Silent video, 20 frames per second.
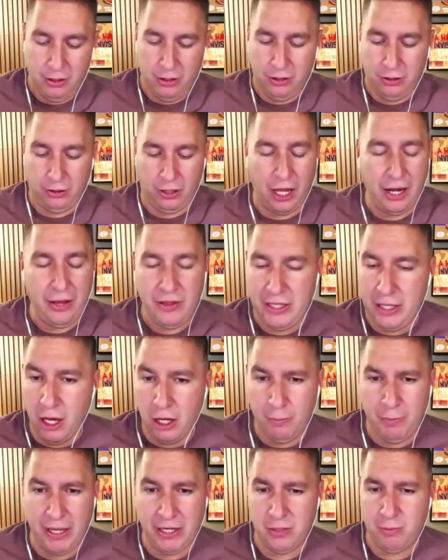A lot of the young
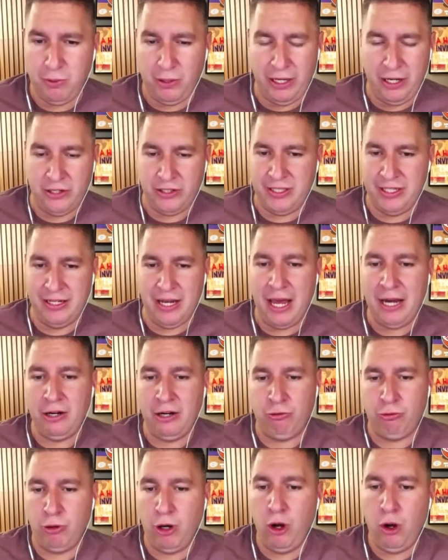bench players did not
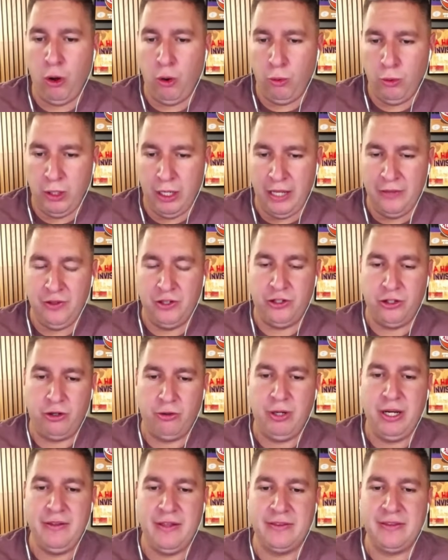grow in the
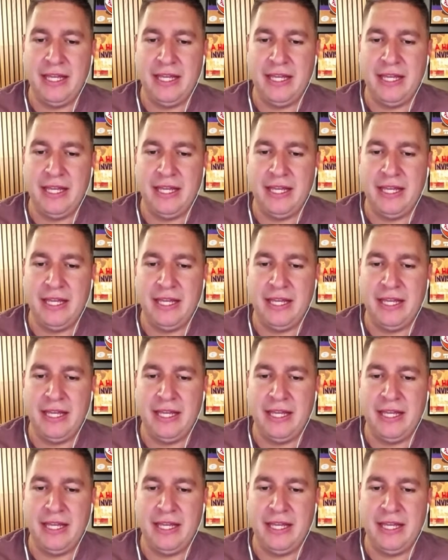degree that they